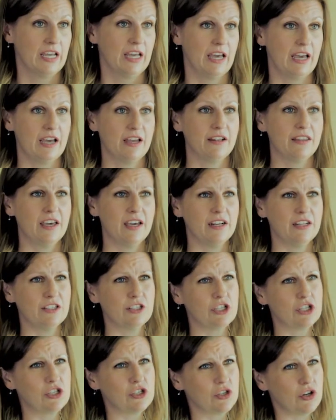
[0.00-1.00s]
and that
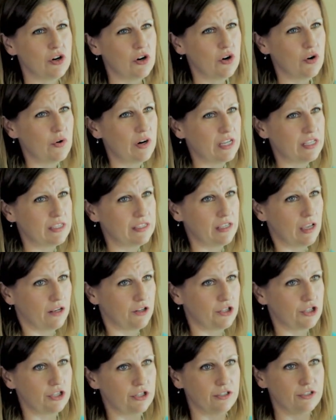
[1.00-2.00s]
is so
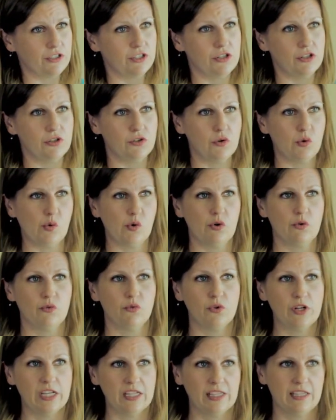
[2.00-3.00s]
essential to
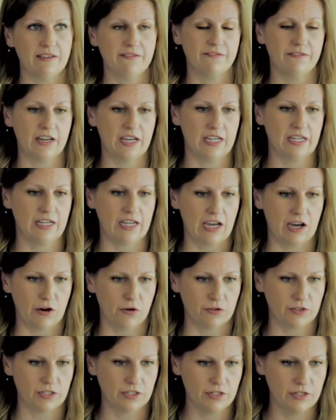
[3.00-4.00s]
really find
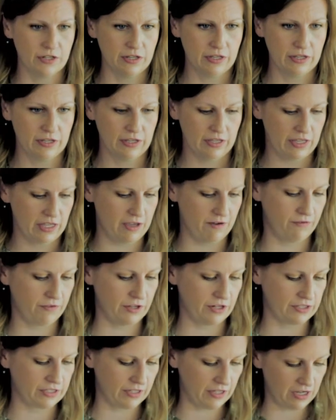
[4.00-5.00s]
out if
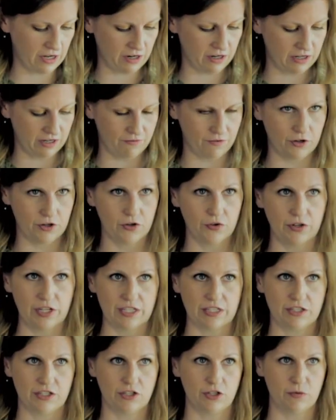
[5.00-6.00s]
there's a caregiver who
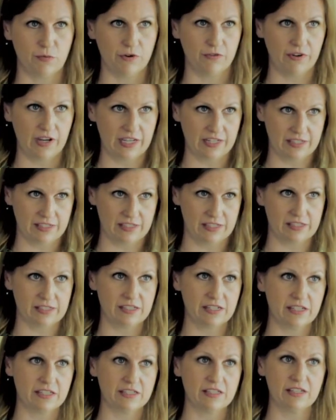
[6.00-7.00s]
needs to provide
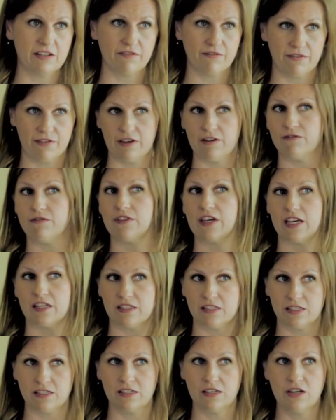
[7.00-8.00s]
assistance, if
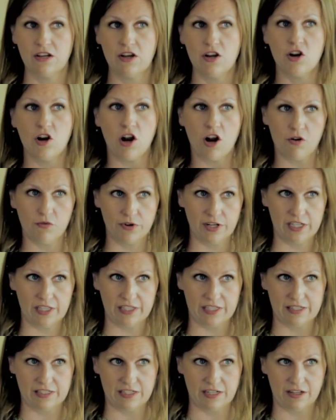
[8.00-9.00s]
that's a
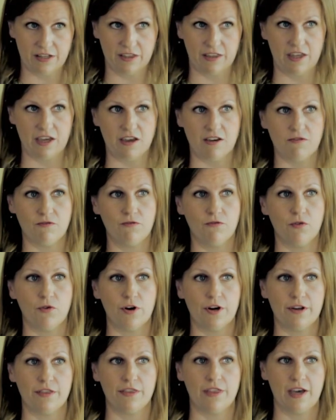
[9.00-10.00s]
realistic thing
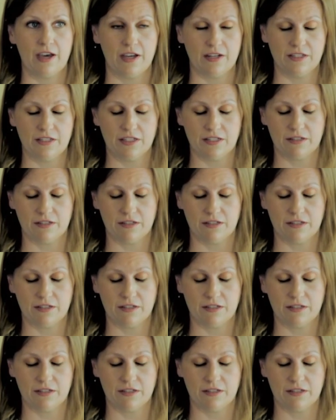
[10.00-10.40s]
for the